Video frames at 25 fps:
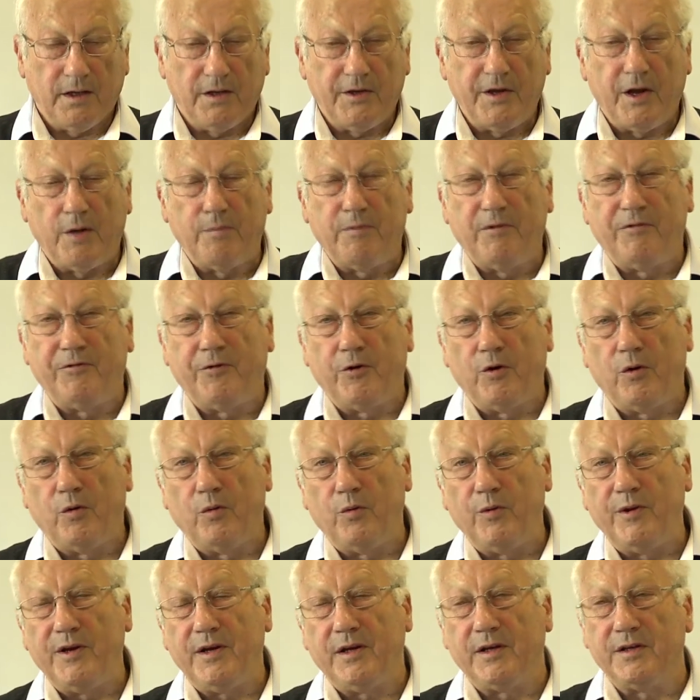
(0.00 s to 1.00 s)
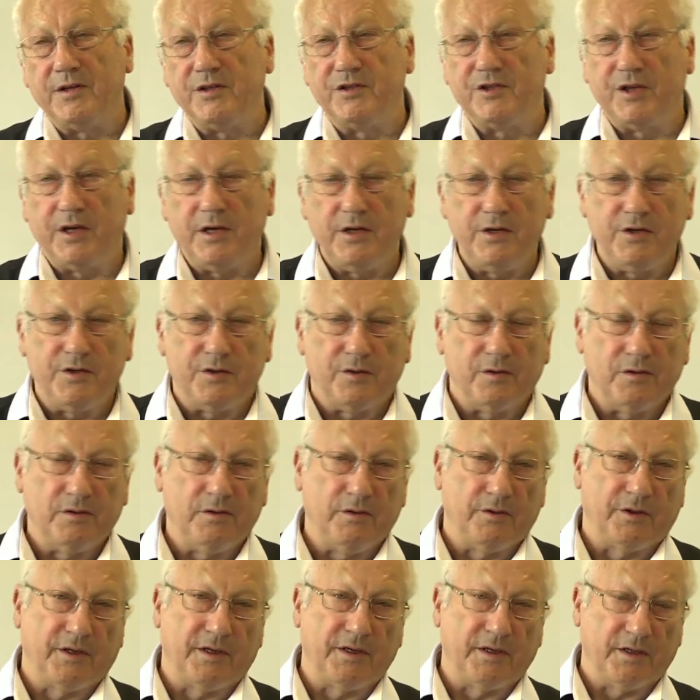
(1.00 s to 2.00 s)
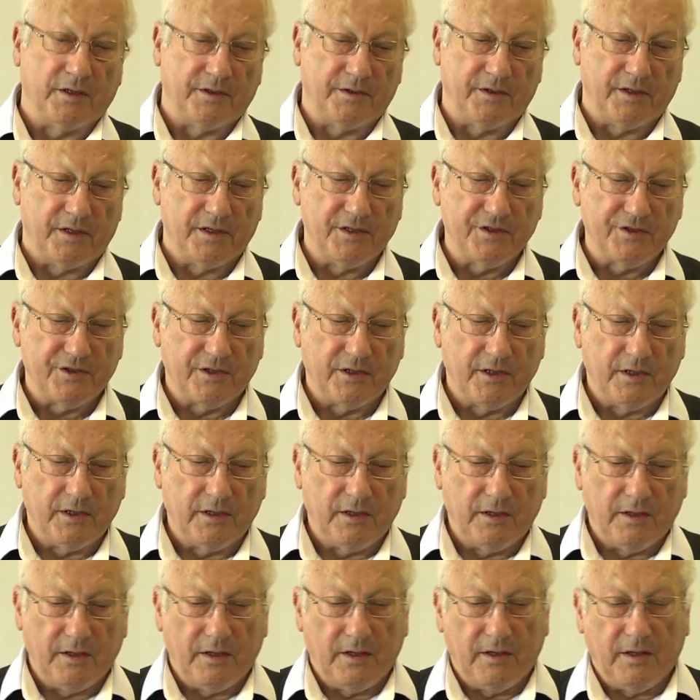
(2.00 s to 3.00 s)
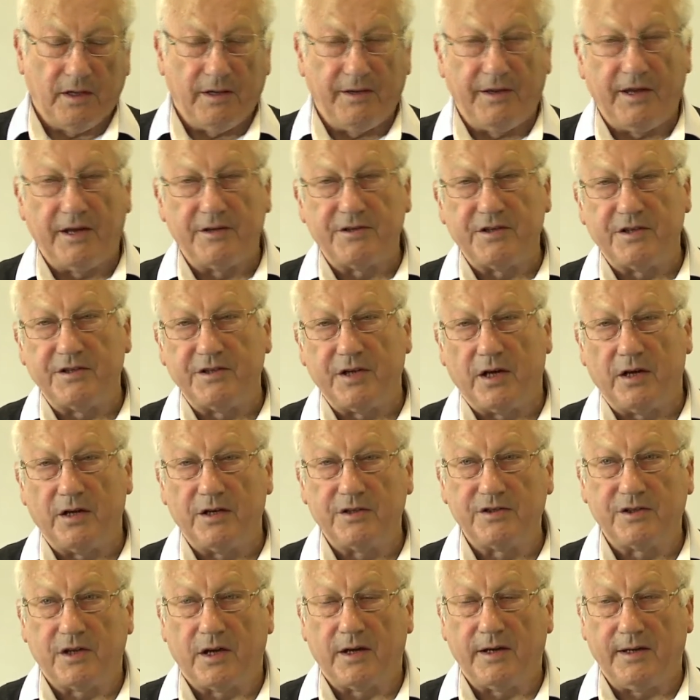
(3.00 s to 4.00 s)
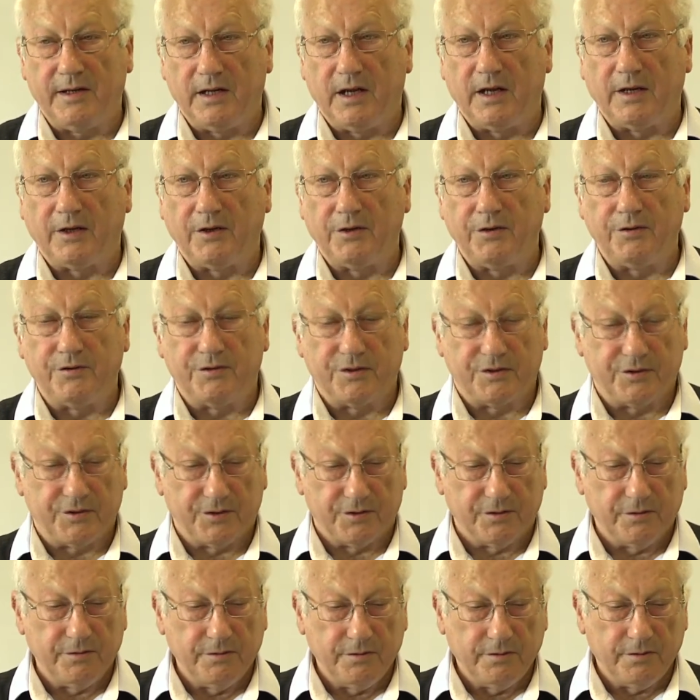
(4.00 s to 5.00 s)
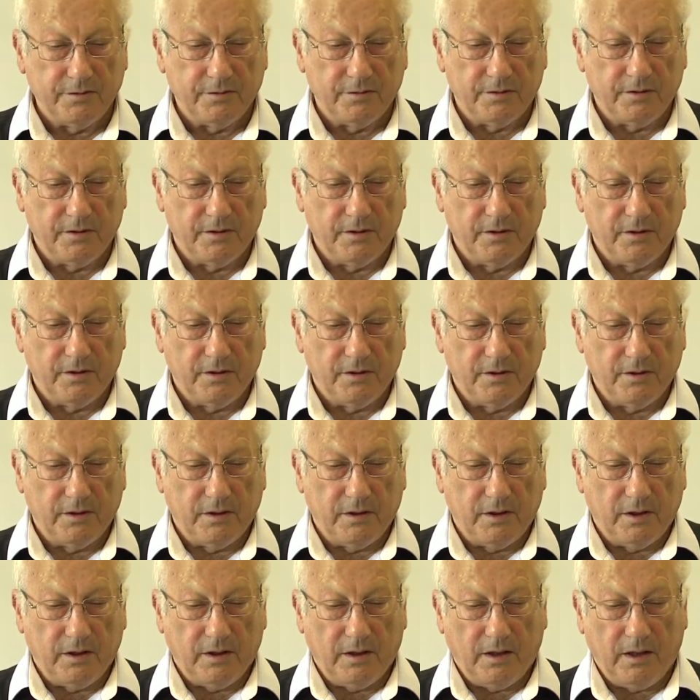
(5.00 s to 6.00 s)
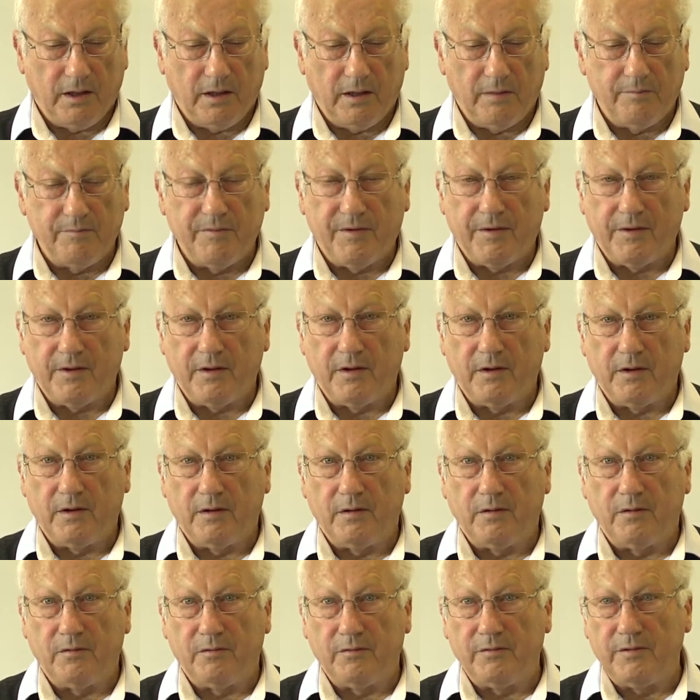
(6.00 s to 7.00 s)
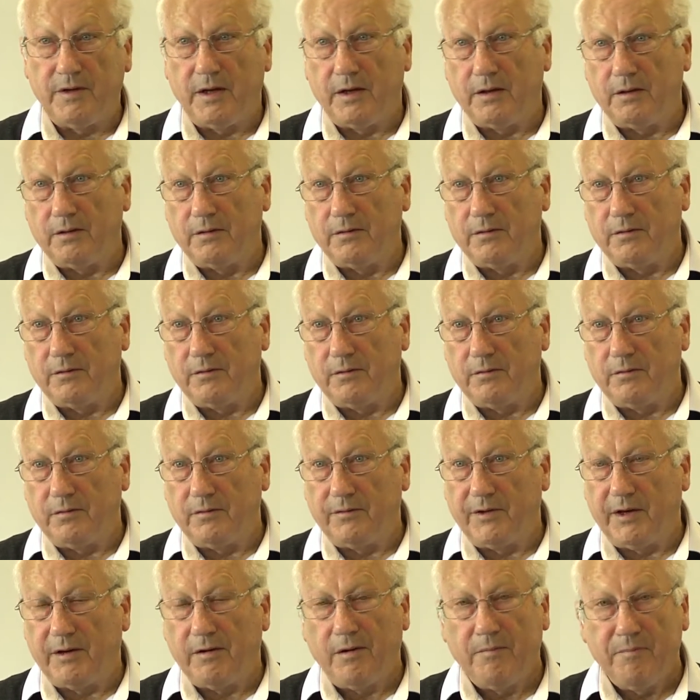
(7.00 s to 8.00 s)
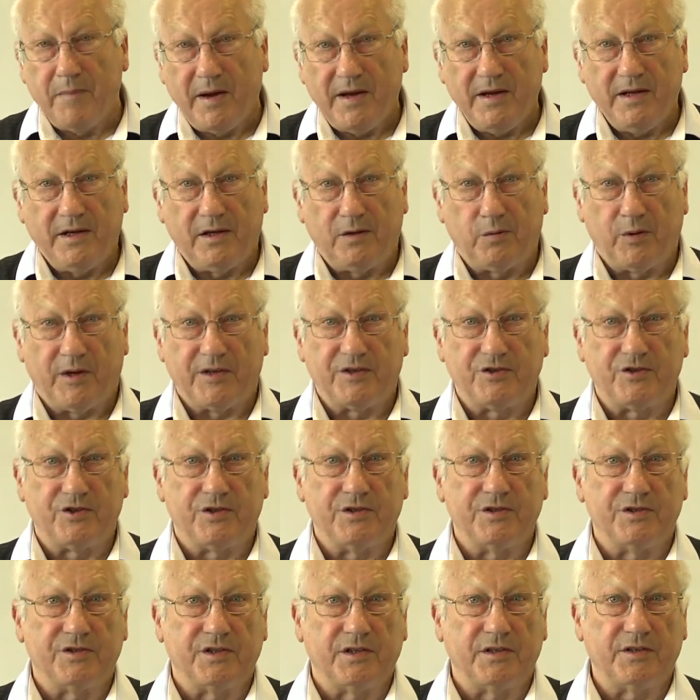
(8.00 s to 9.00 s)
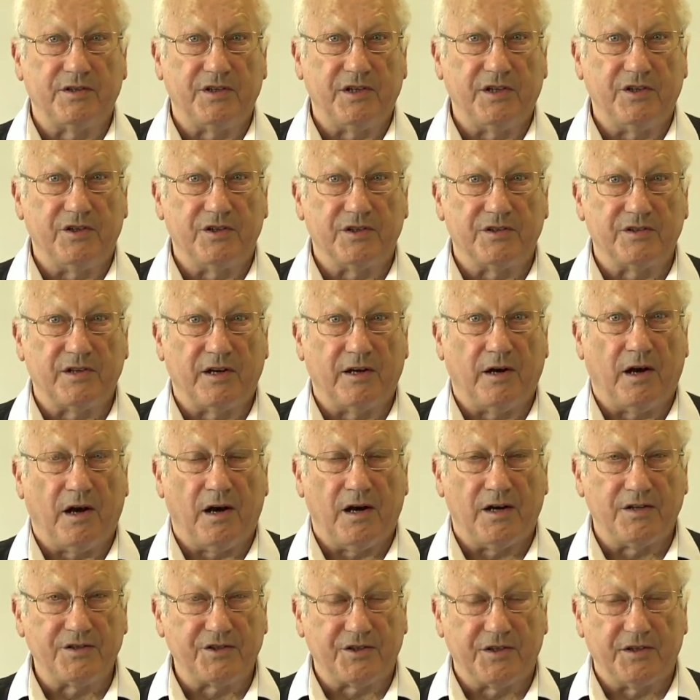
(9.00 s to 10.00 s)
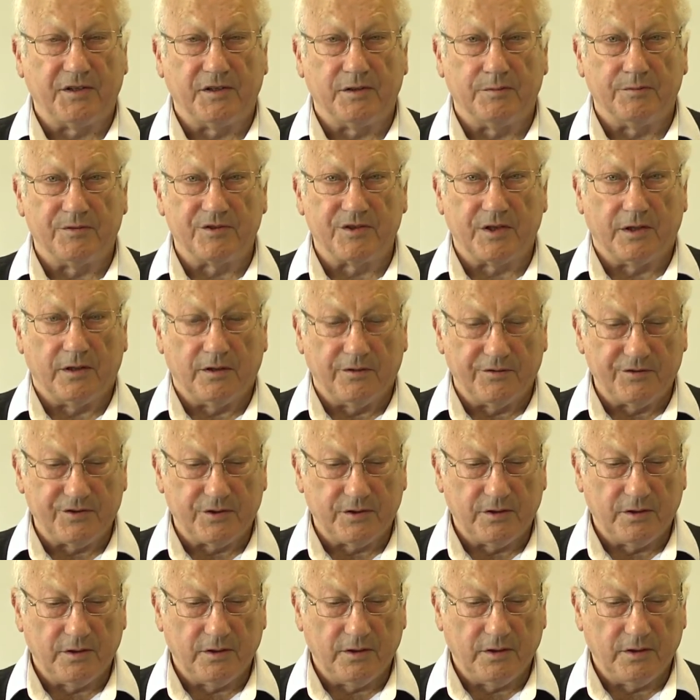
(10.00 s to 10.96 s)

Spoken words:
Now, before we continue looking at this, there's a task I'd like you to do. Now, there are many questions that teachers are asking themselves,